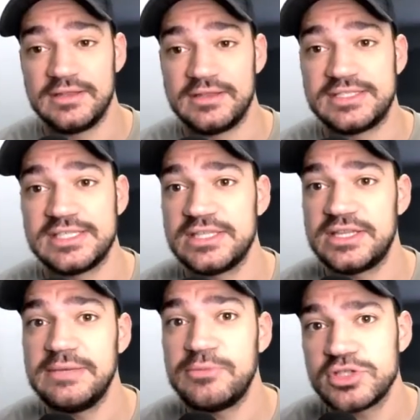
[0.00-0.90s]
this isn't
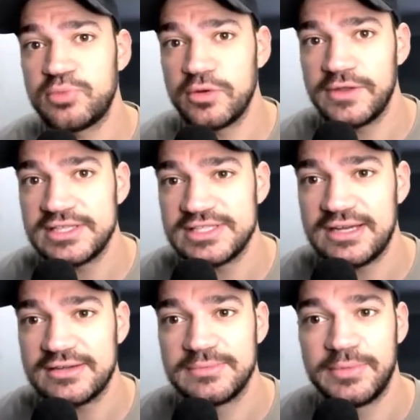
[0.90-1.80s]
the most important thing in
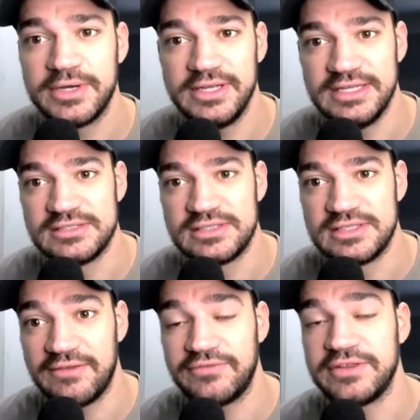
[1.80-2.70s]
stocks, but it is
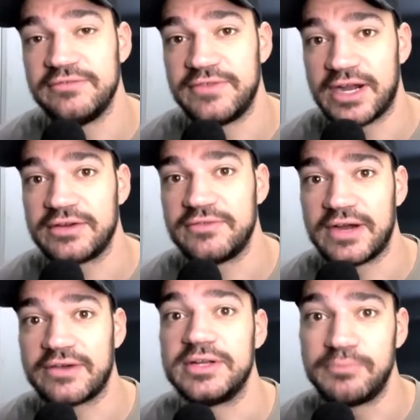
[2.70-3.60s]
definitely
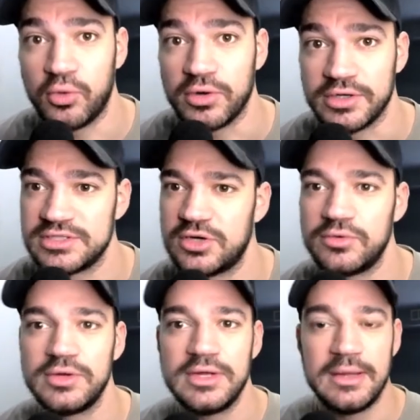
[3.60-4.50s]
very important.
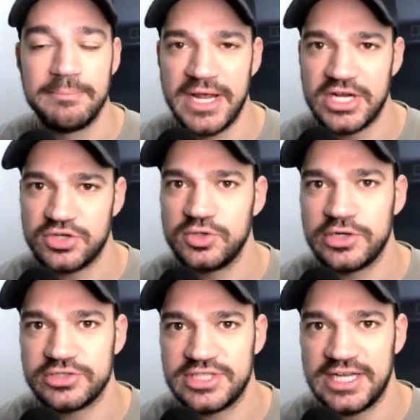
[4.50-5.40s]
So make sure you
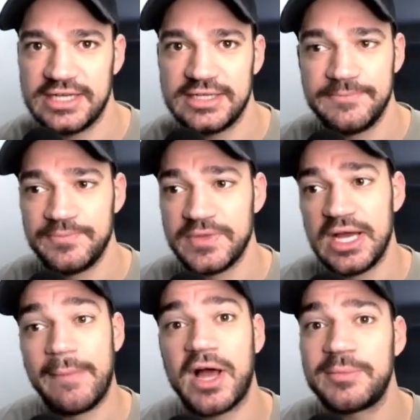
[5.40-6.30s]
understand.
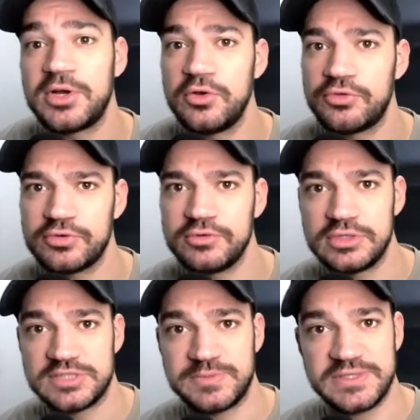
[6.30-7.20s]
I'm not going to be going through
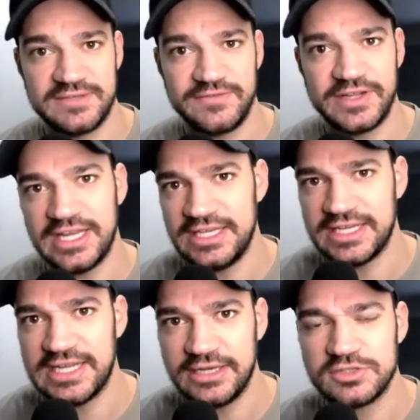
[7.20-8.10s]
specific
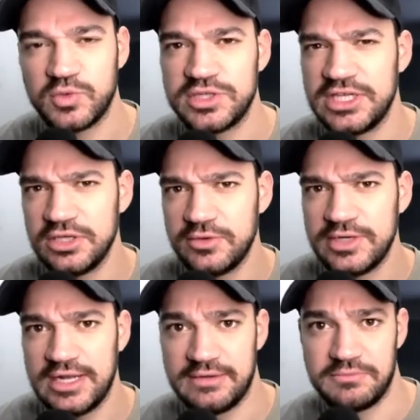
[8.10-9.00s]
indicators, what they do
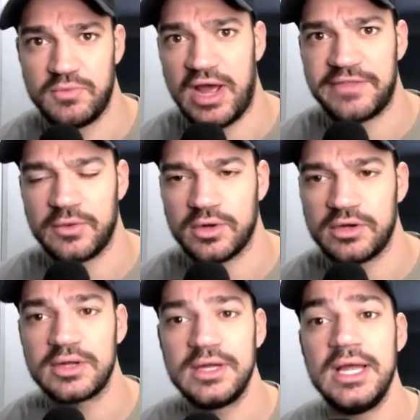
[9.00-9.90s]
and how they
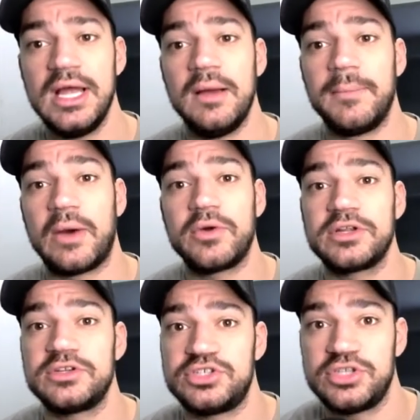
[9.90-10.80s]
work, but I want
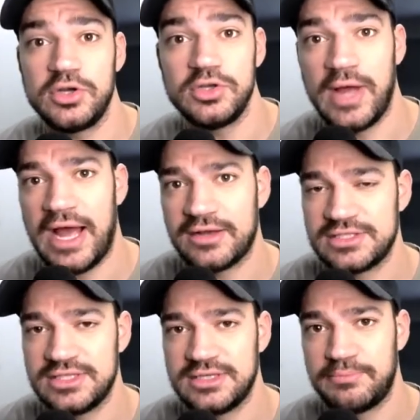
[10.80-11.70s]
to show you how
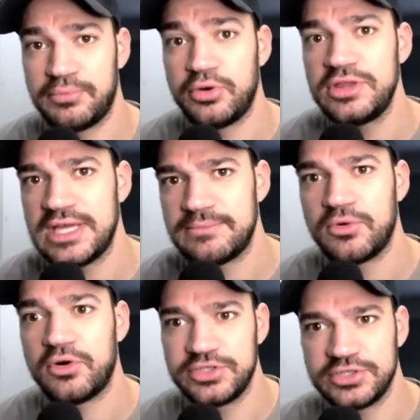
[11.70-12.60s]
to put them
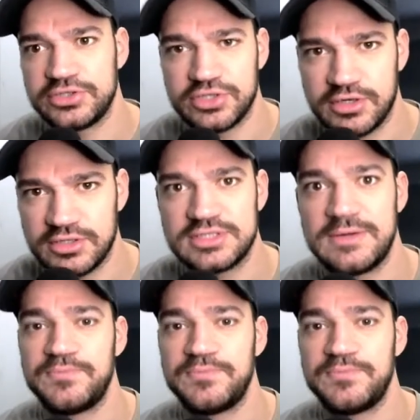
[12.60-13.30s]
onto your charts,